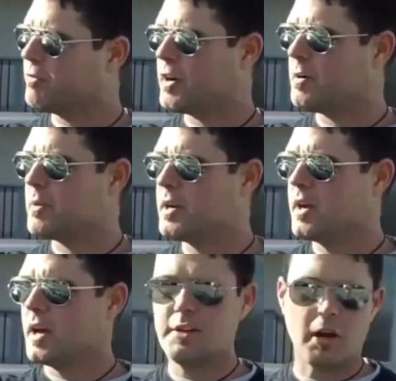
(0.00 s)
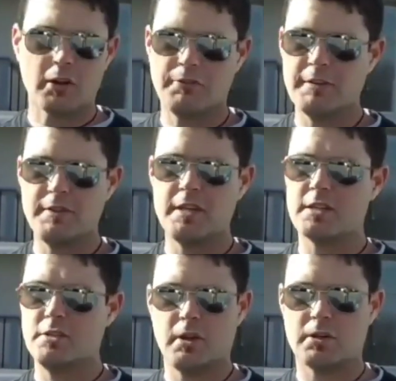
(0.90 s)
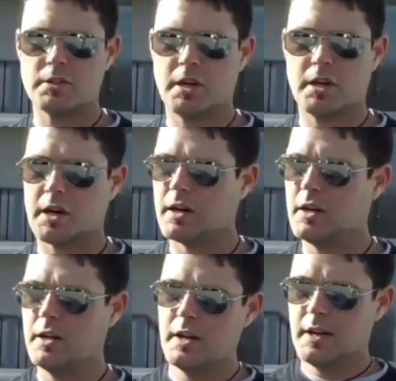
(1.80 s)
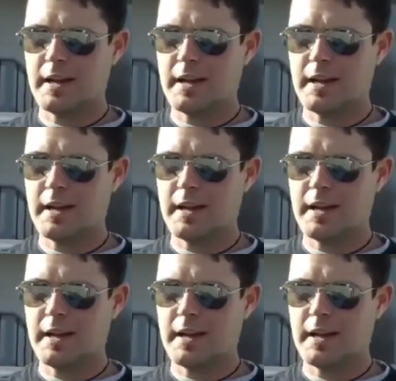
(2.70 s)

anywhere from $1.50 to $2 a car.